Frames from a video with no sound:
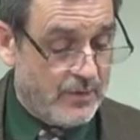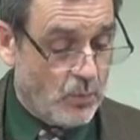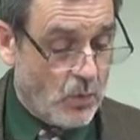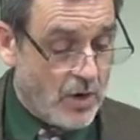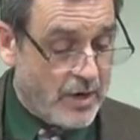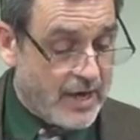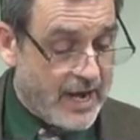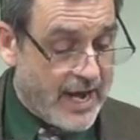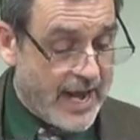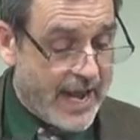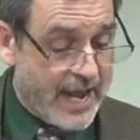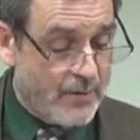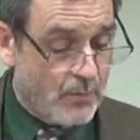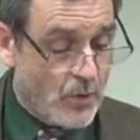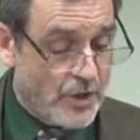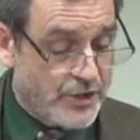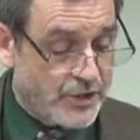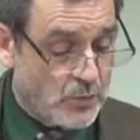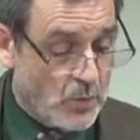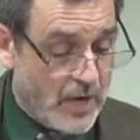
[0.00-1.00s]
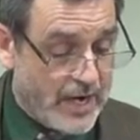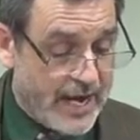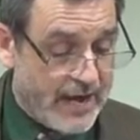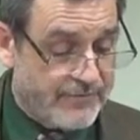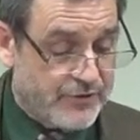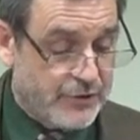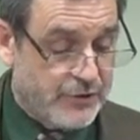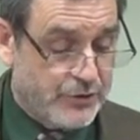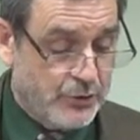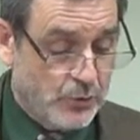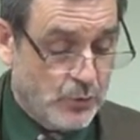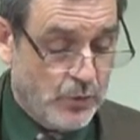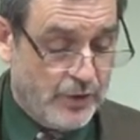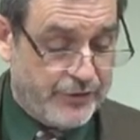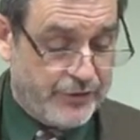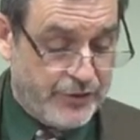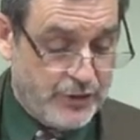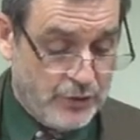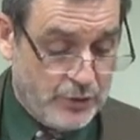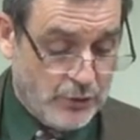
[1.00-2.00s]
"What I ha- what do I have to do
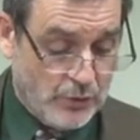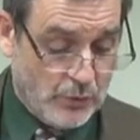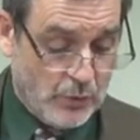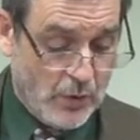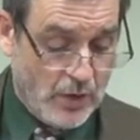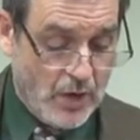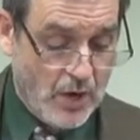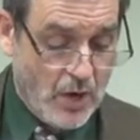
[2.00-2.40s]
with you,